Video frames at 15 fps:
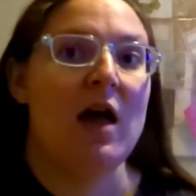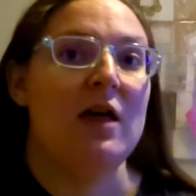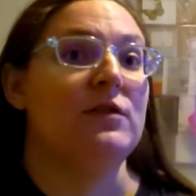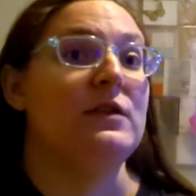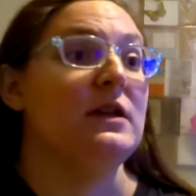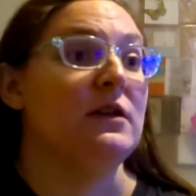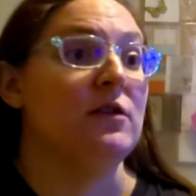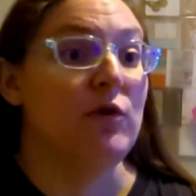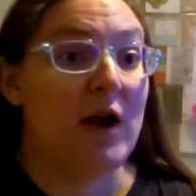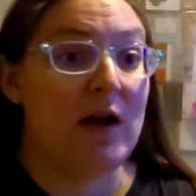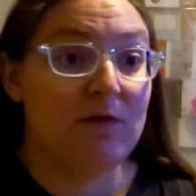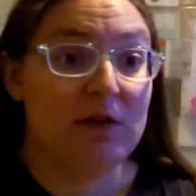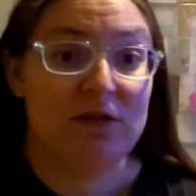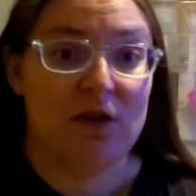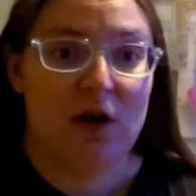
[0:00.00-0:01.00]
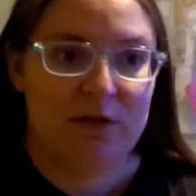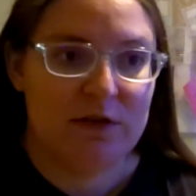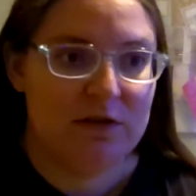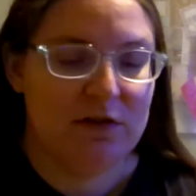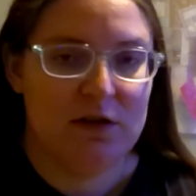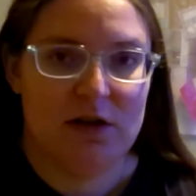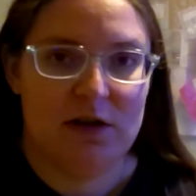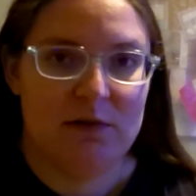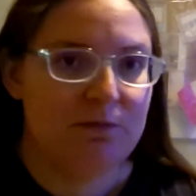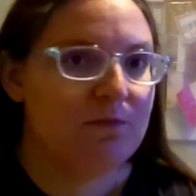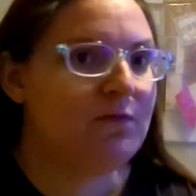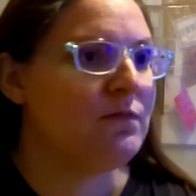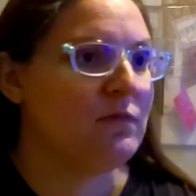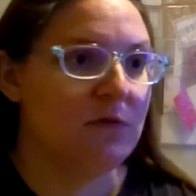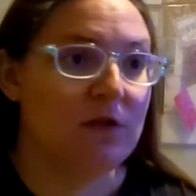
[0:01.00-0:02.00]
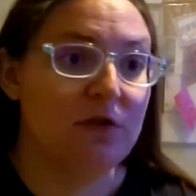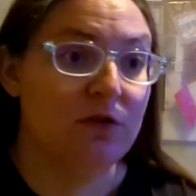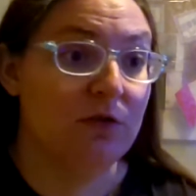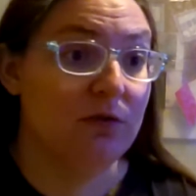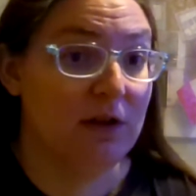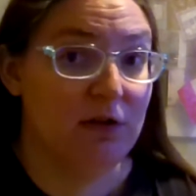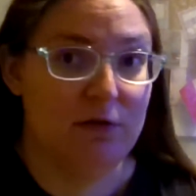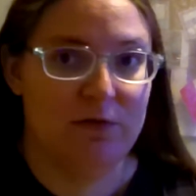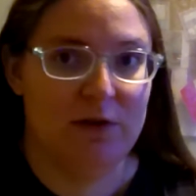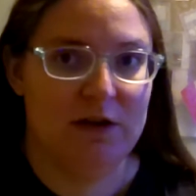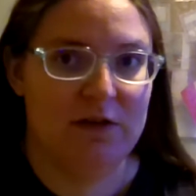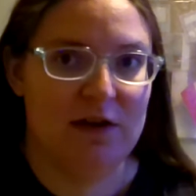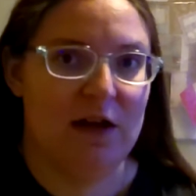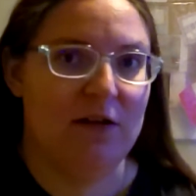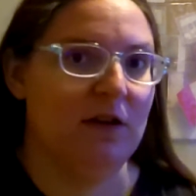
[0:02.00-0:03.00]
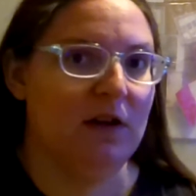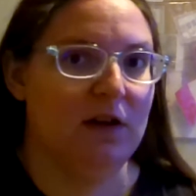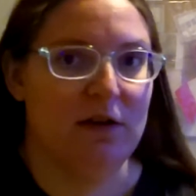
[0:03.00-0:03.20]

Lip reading: The graphics, obviously, they look fantastic.